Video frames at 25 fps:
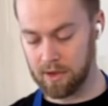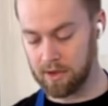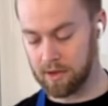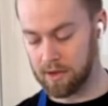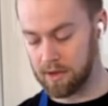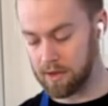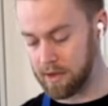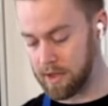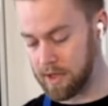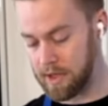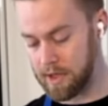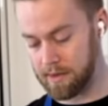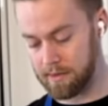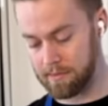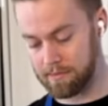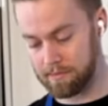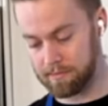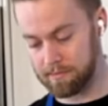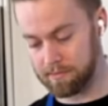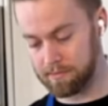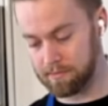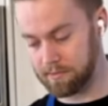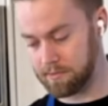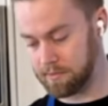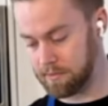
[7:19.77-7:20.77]
All right,
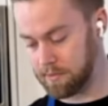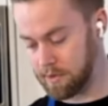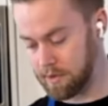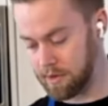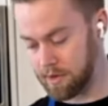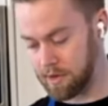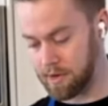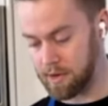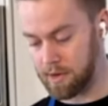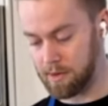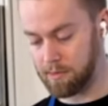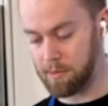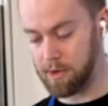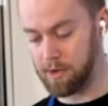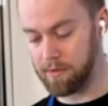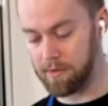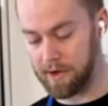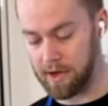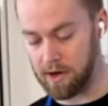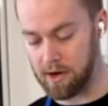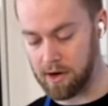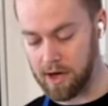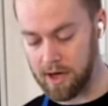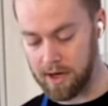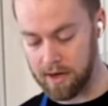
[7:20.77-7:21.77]
moving
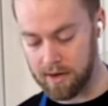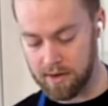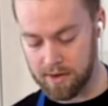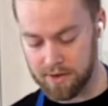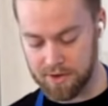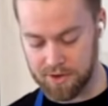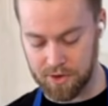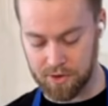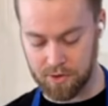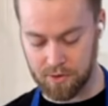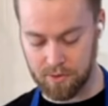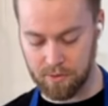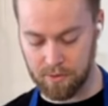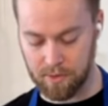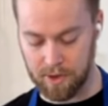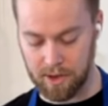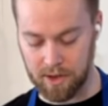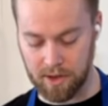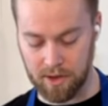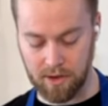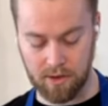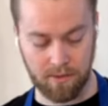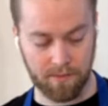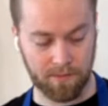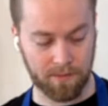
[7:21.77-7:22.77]
on. So we're gonna
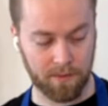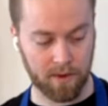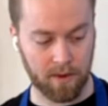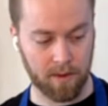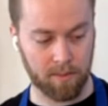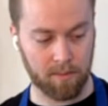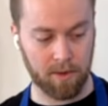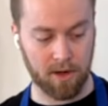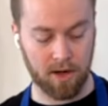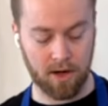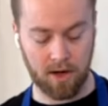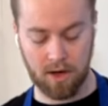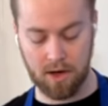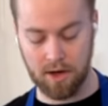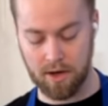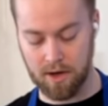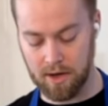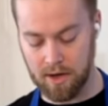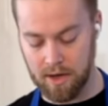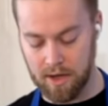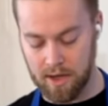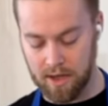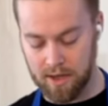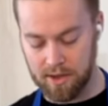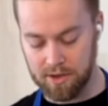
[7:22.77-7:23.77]
go from hard
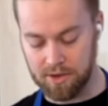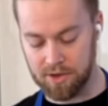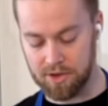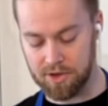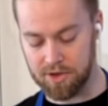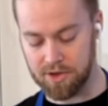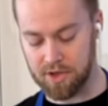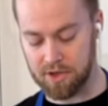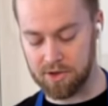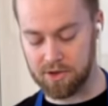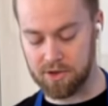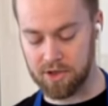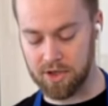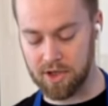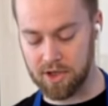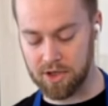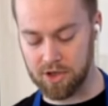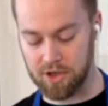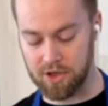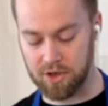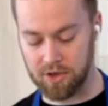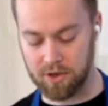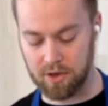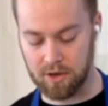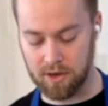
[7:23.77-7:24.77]
to just our
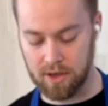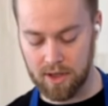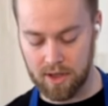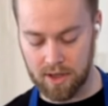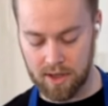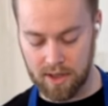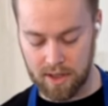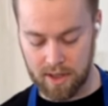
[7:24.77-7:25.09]
traditional.